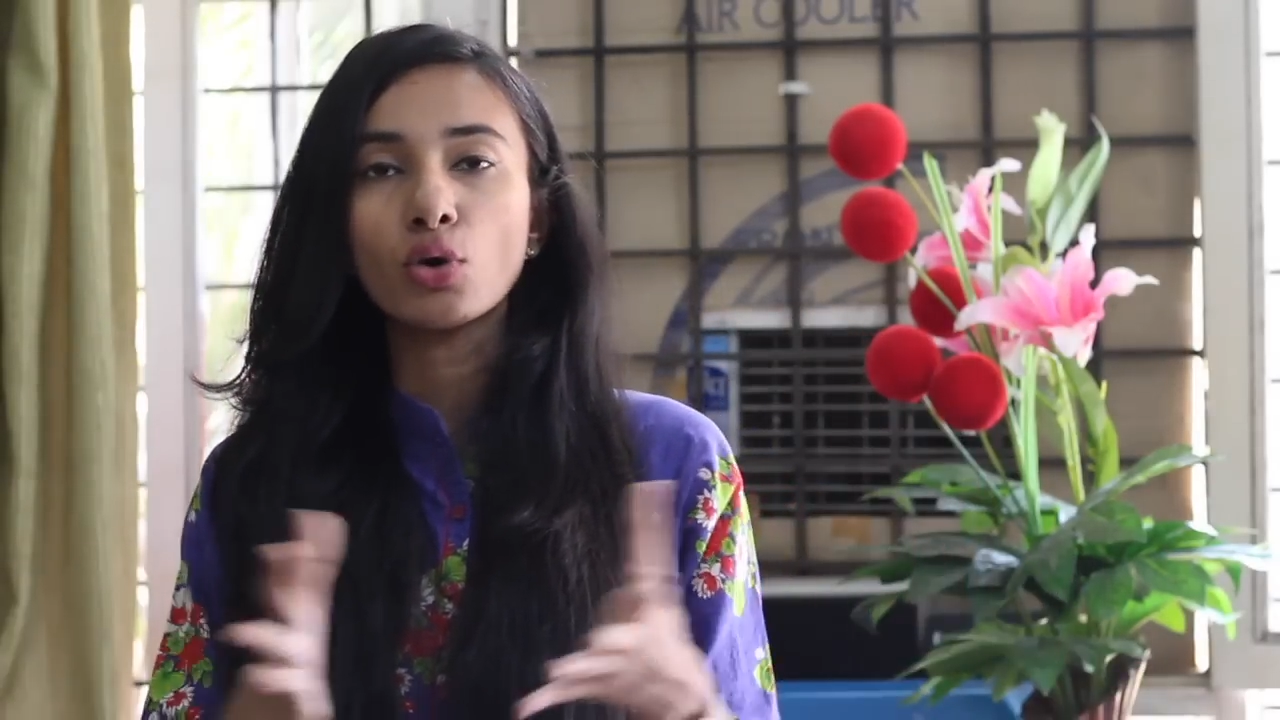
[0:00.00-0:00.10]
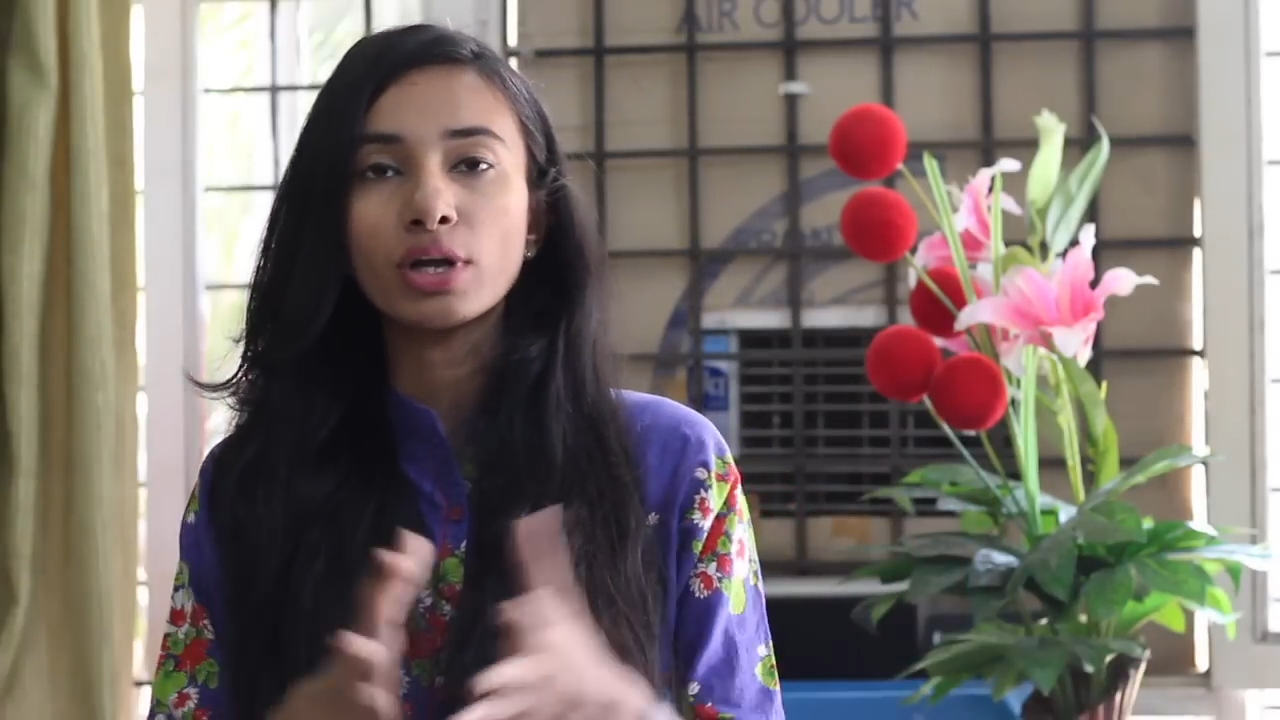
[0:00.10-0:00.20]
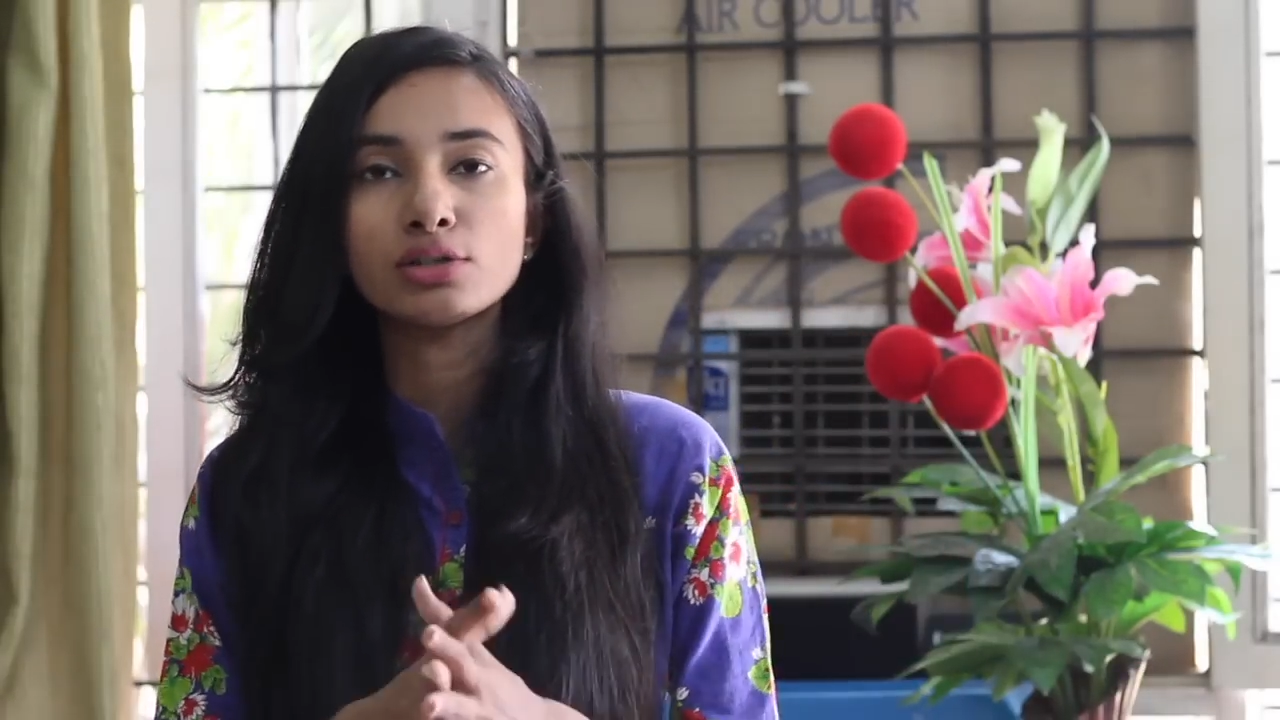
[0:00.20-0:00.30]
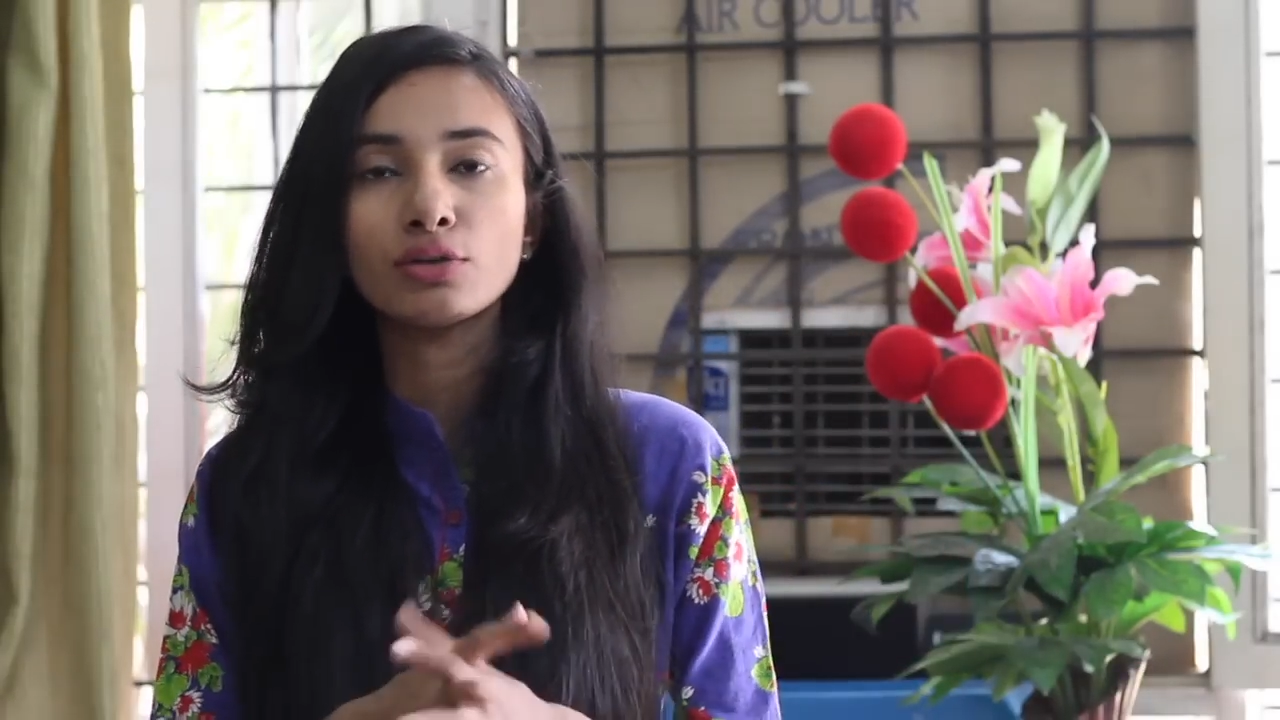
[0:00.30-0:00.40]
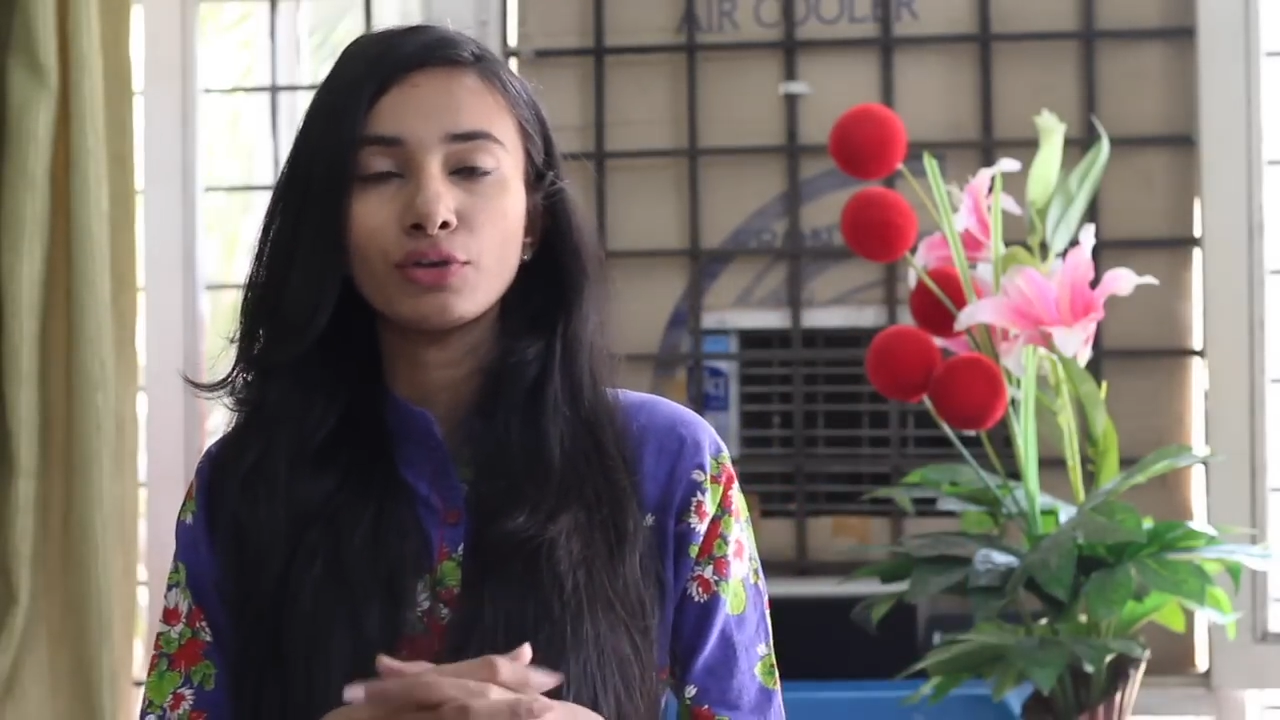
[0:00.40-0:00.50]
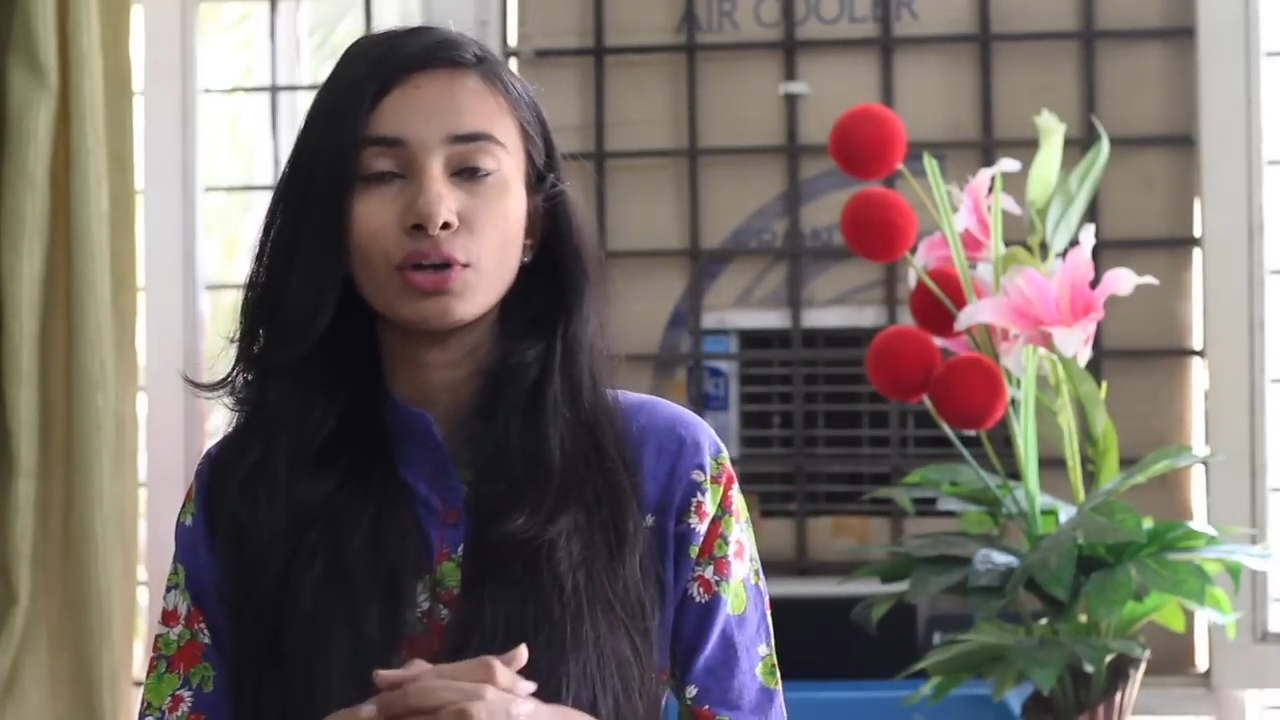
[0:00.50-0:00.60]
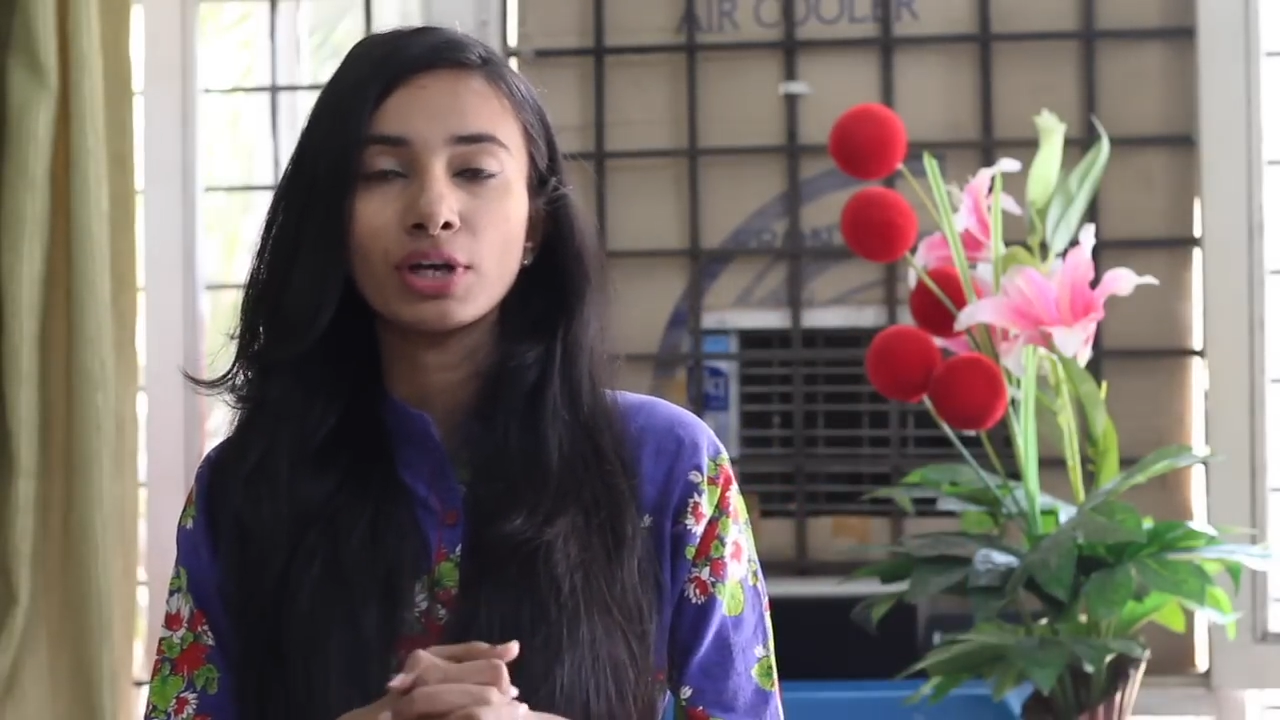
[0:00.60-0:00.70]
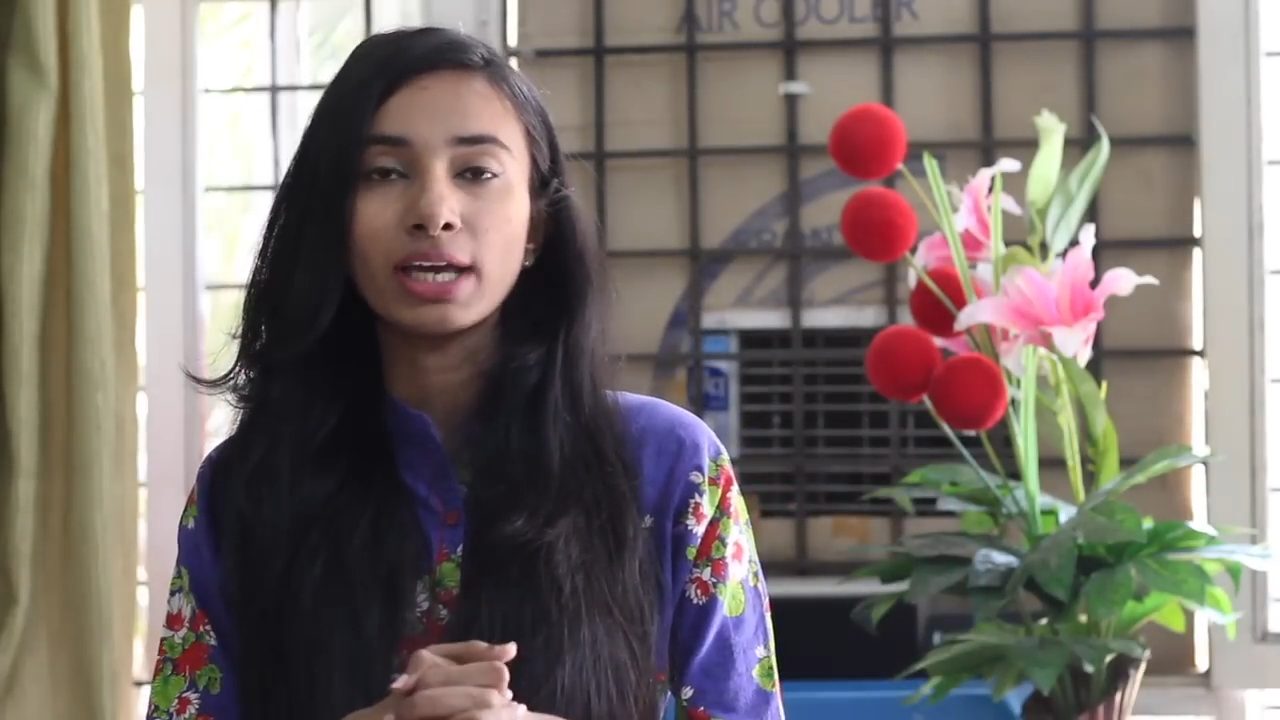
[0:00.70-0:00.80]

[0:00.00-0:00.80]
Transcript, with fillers: oils of your